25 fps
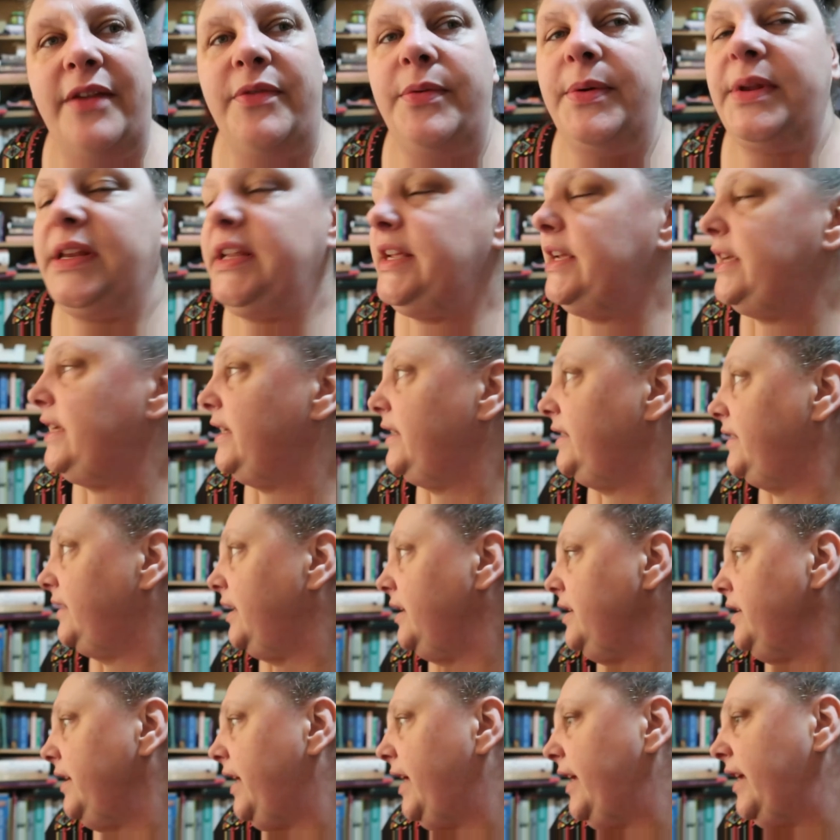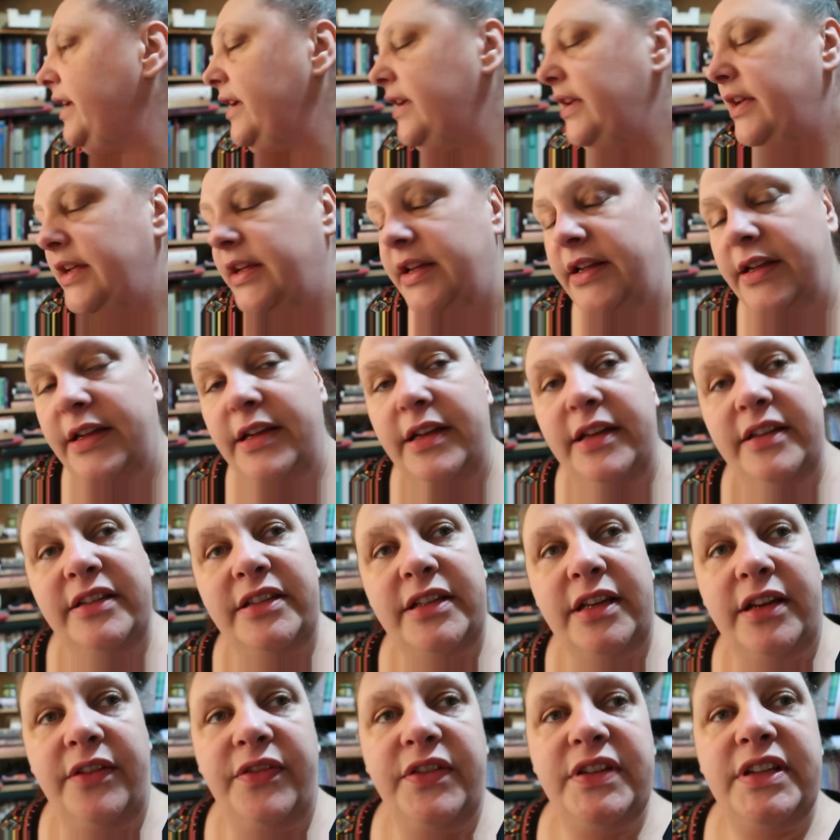everybody it is Sunday
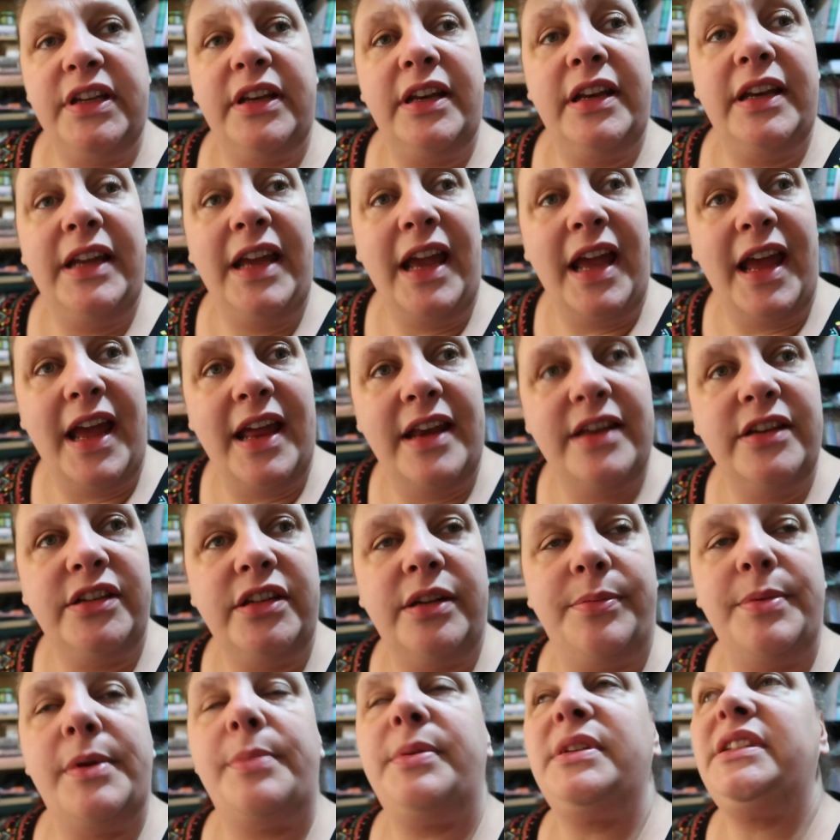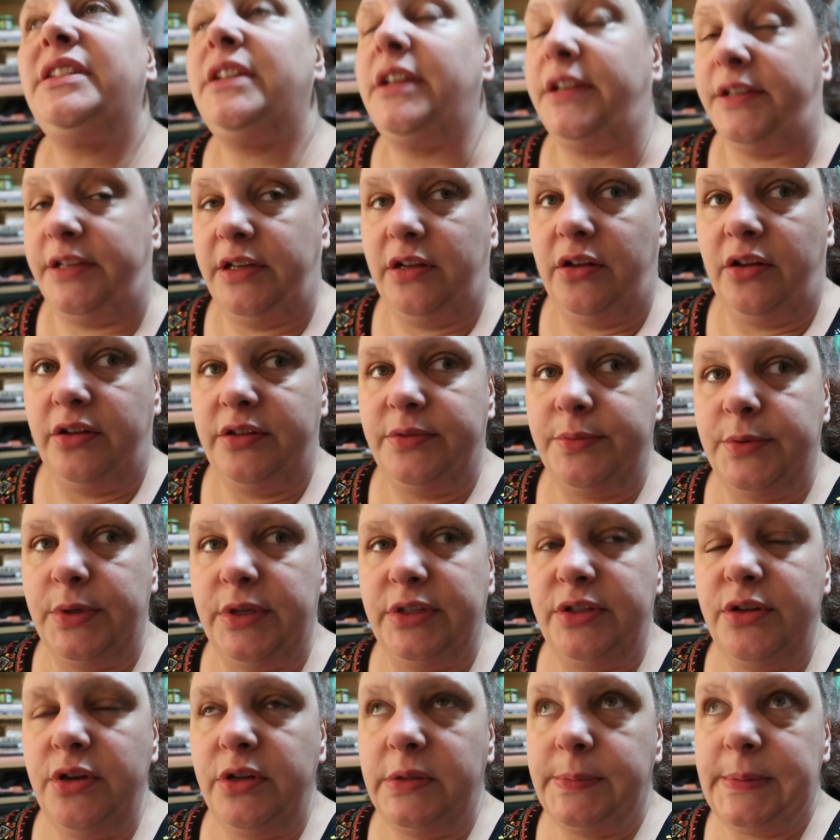Jennifer did it again she had me up at six o'clock this
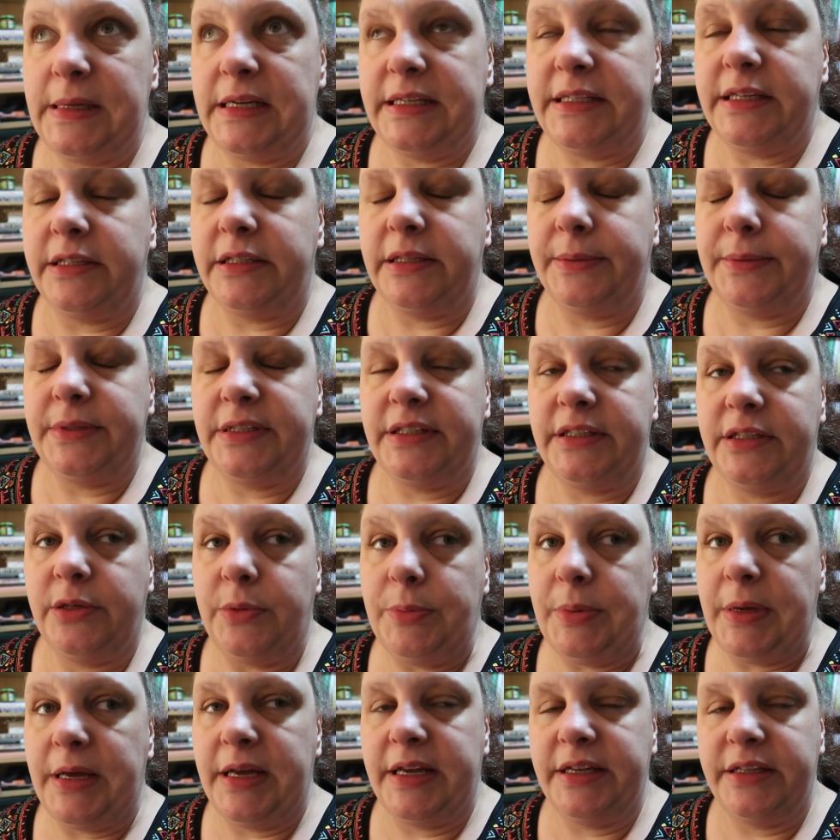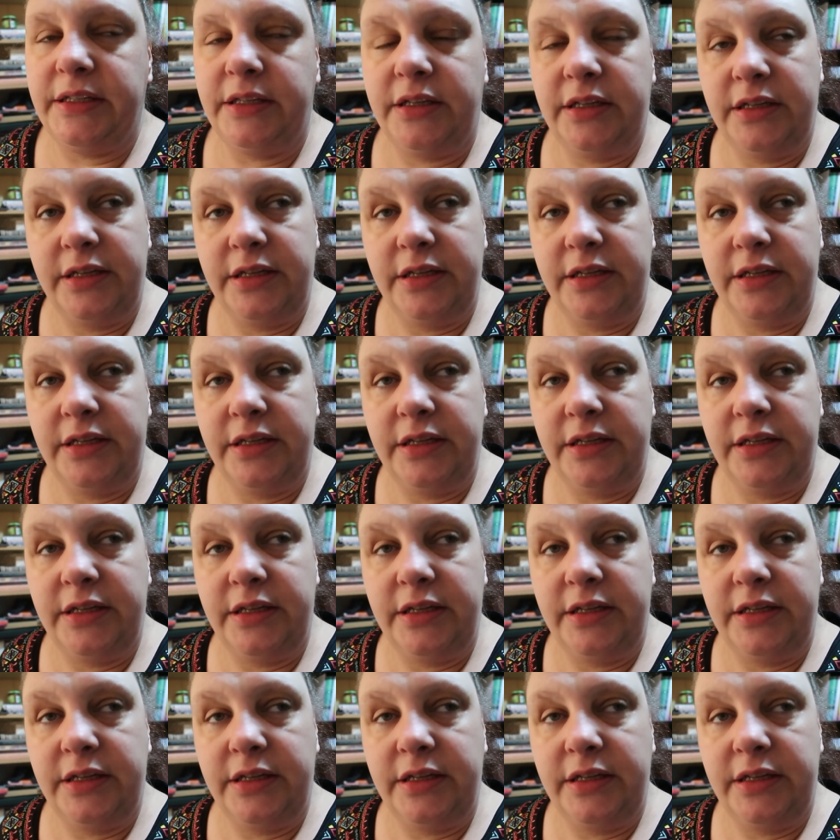morning so not as bad as yesterday but still bad